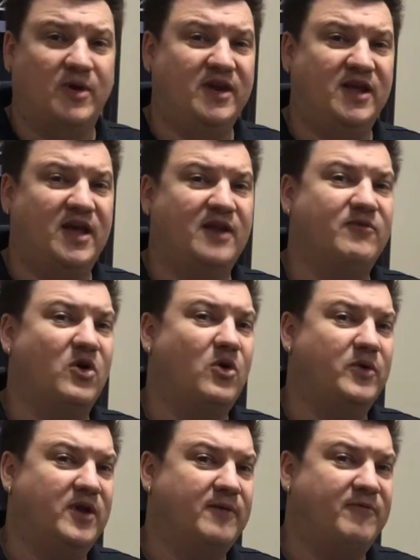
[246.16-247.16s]
any kind of
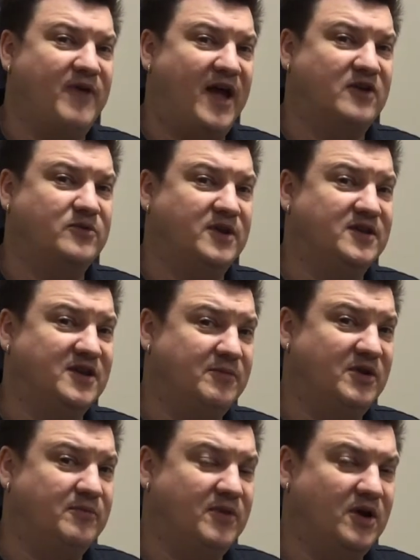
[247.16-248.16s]
OEM factory
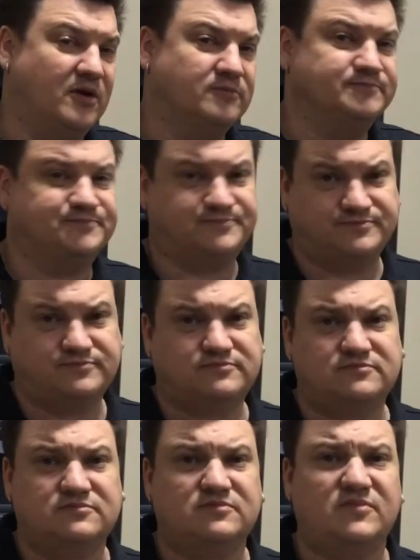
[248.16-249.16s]
dimming mirror
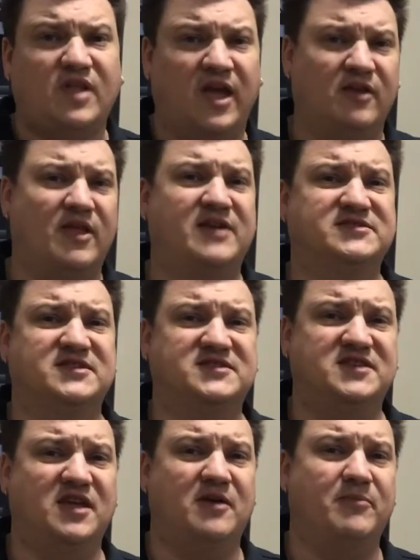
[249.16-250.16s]
and allows to
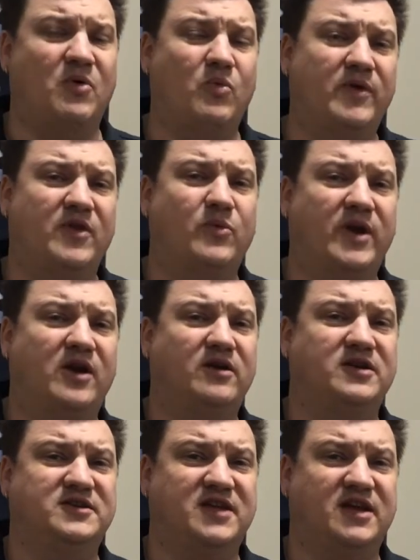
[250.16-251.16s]
see it, but when the
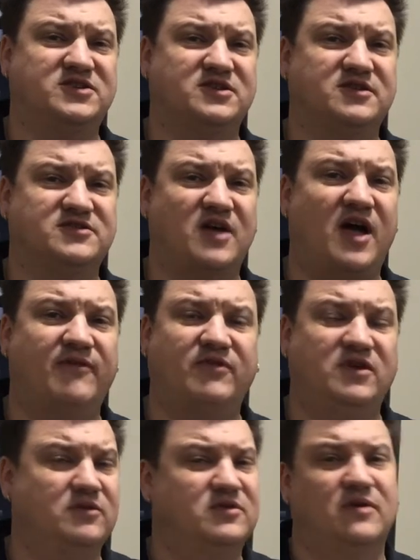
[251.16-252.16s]
radar detection is off,
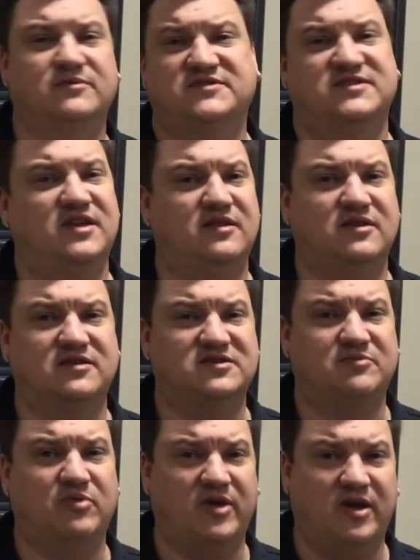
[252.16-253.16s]
you don't see the
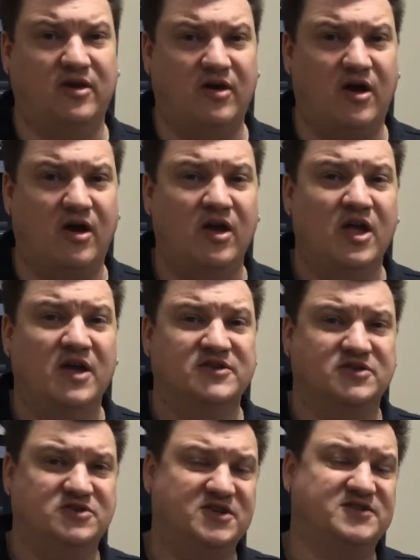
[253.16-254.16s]
display at all.
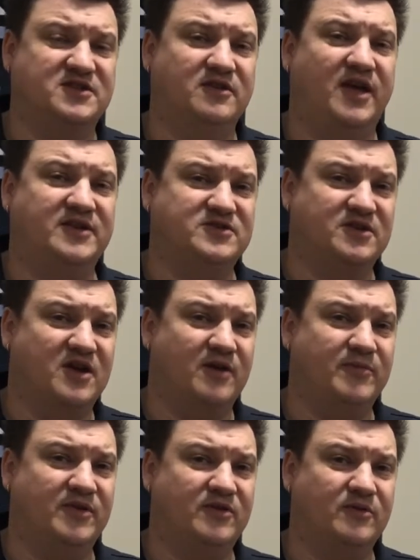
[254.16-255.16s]
So just the lights are
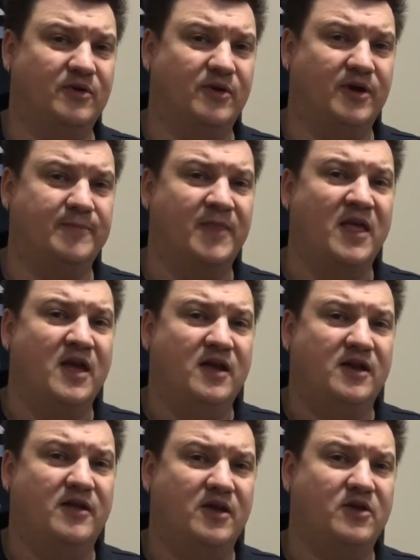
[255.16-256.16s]
coming through it.
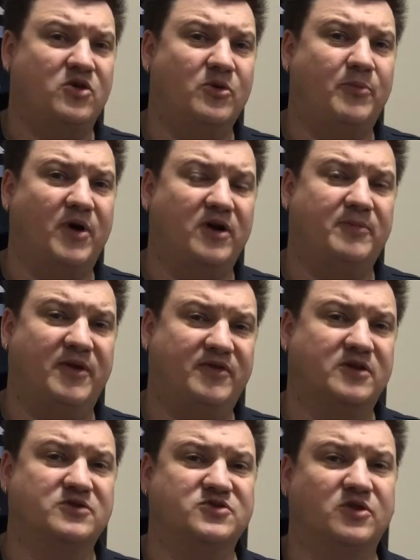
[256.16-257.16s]
Now the other cool part about
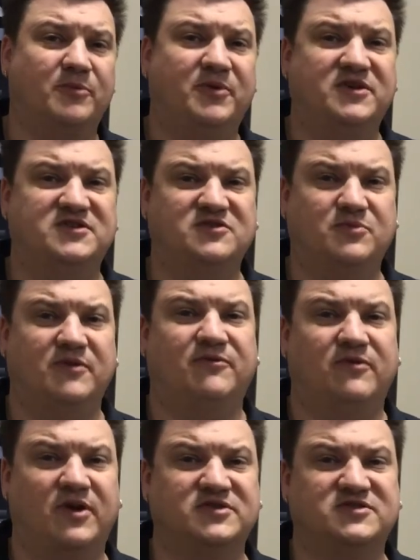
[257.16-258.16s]
the control piece is we
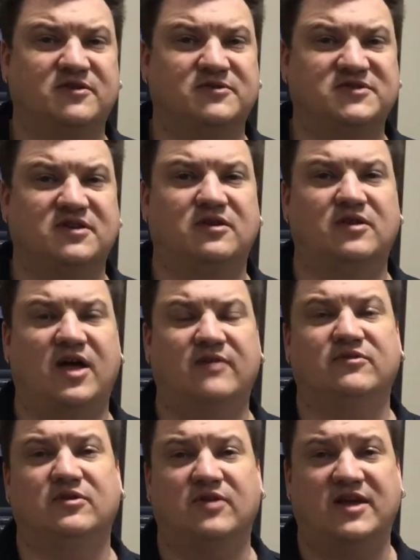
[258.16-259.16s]
French those in a lot
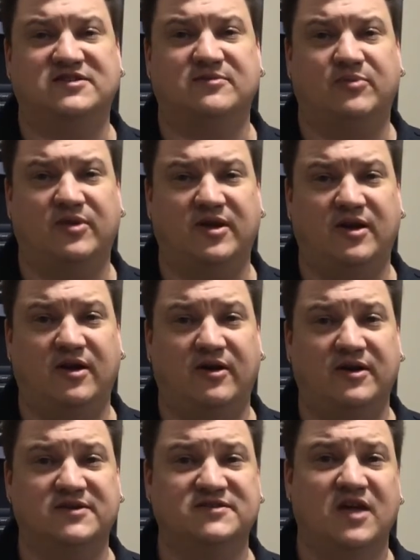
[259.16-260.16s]
of little license plate
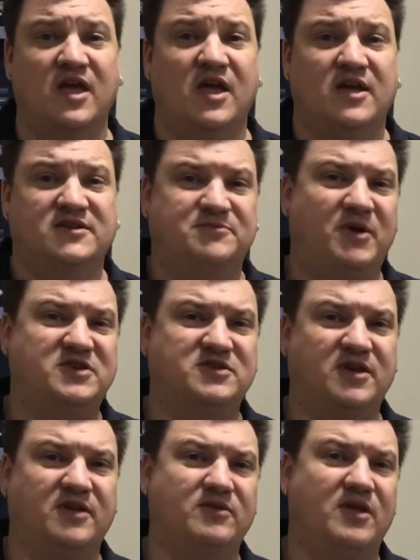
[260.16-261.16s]
areas,
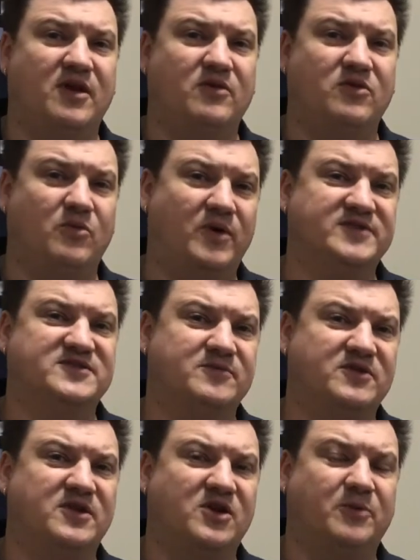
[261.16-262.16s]
especially in
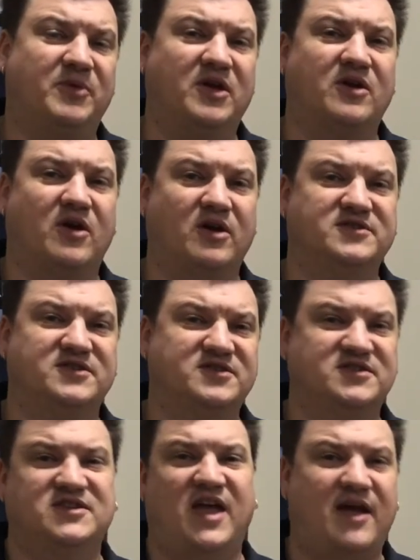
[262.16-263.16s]
the European cars that
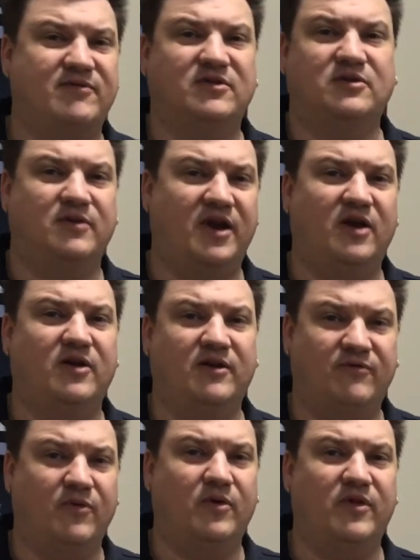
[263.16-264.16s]
just have a little
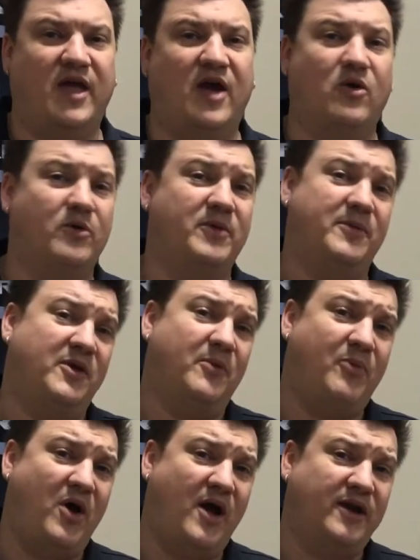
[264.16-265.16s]
area for that, or maybe a
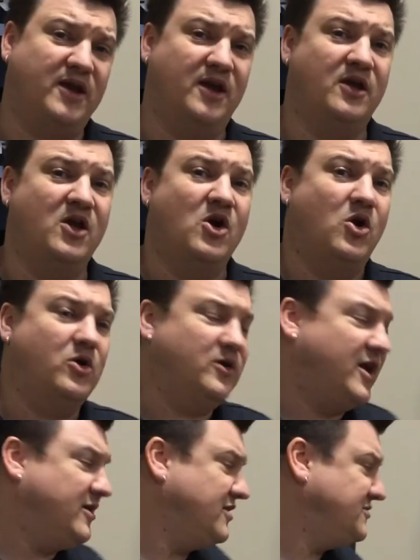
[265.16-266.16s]
pocket, or
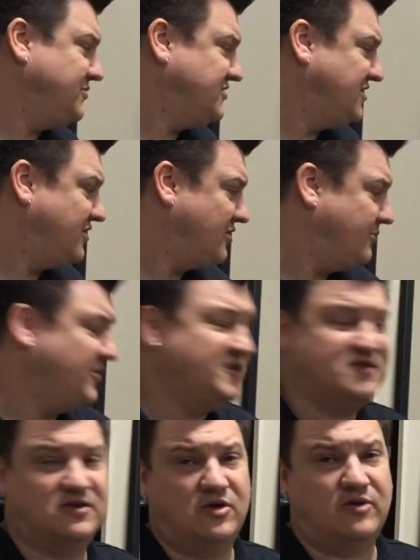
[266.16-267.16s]
like this particular
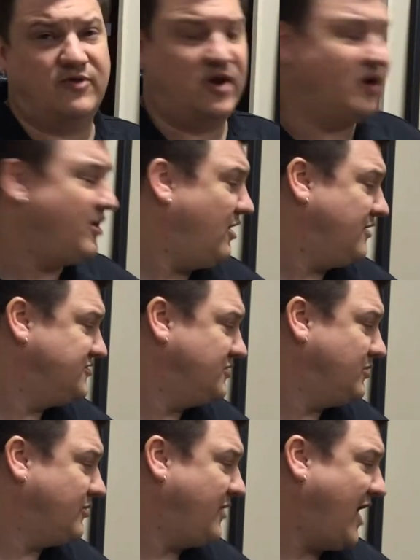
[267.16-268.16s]
piece in the overhead
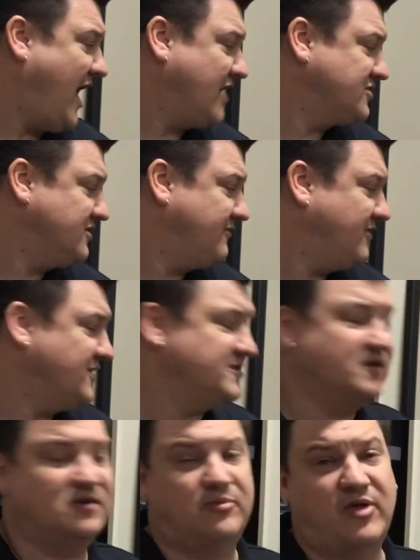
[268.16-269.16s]
console where we actually
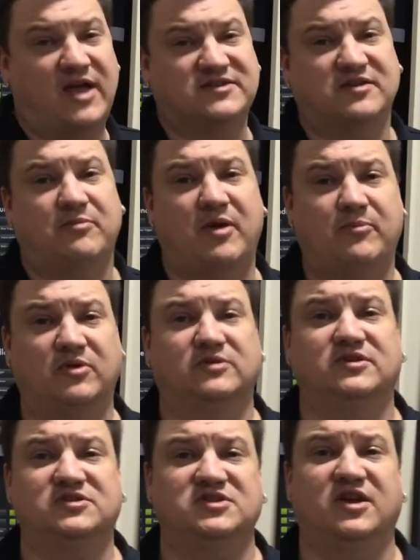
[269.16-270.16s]
flush it in the plastic by
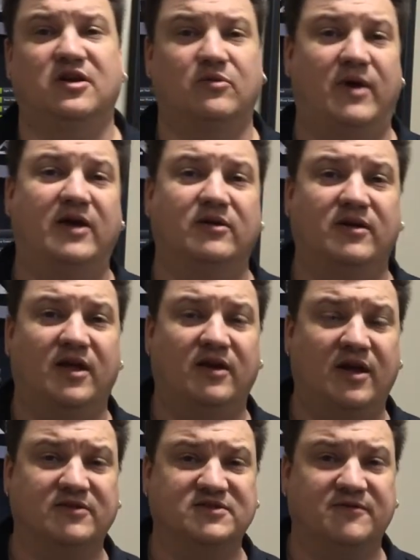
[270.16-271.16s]
building a jig and routing
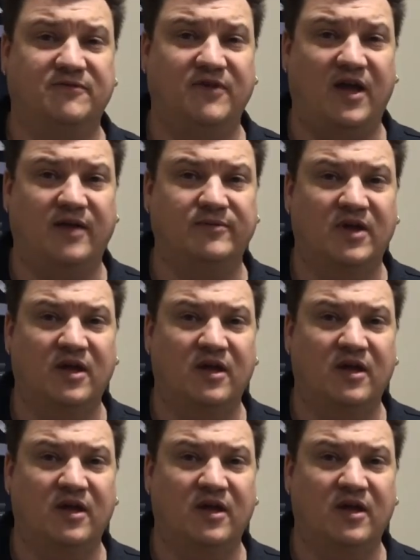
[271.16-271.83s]
that out to fit.